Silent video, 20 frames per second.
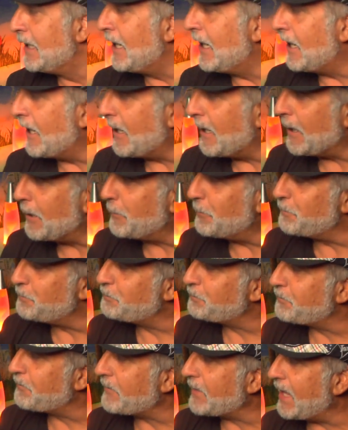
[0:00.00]

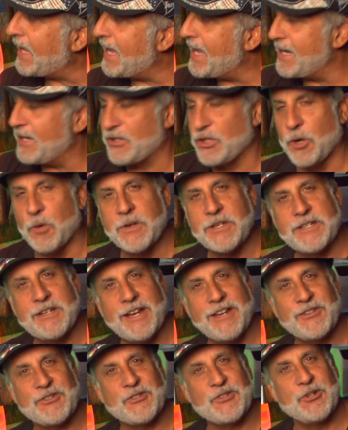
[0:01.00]
Um, and it's always
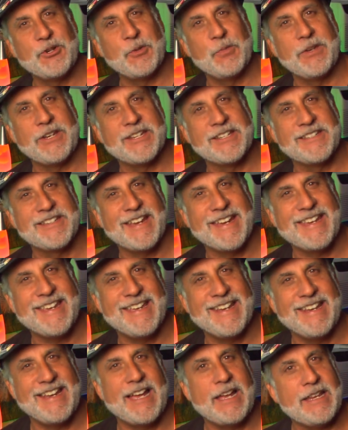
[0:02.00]
nice too, because I
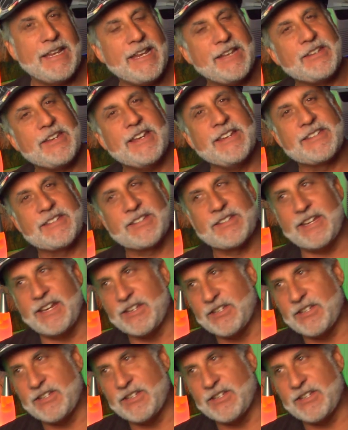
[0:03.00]
get, it, it's,